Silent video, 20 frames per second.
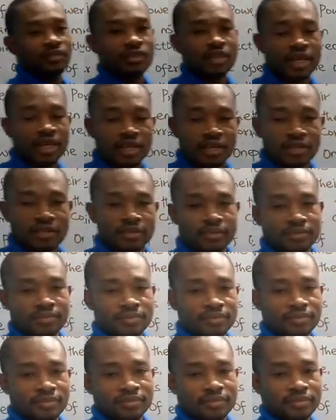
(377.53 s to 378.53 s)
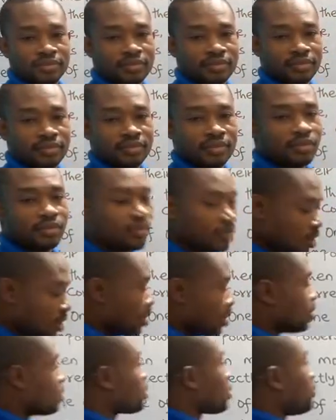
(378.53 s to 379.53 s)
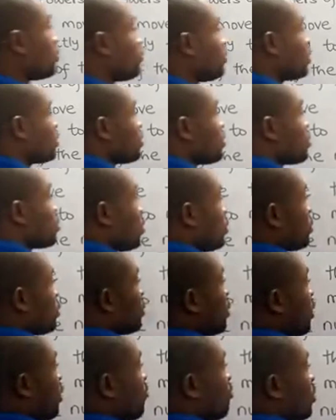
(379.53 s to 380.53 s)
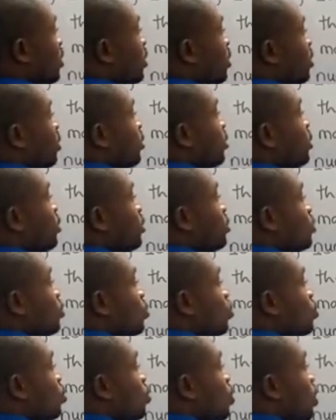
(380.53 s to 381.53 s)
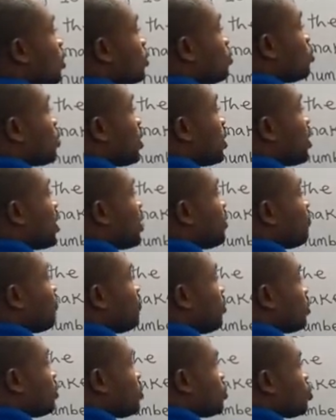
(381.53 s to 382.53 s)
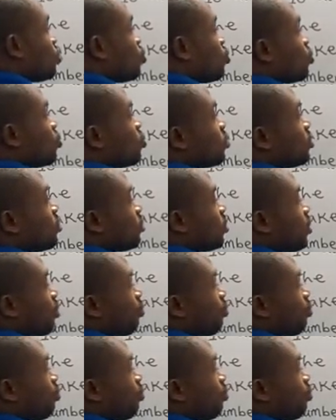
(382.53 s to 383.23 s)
3. So this is going to give me 242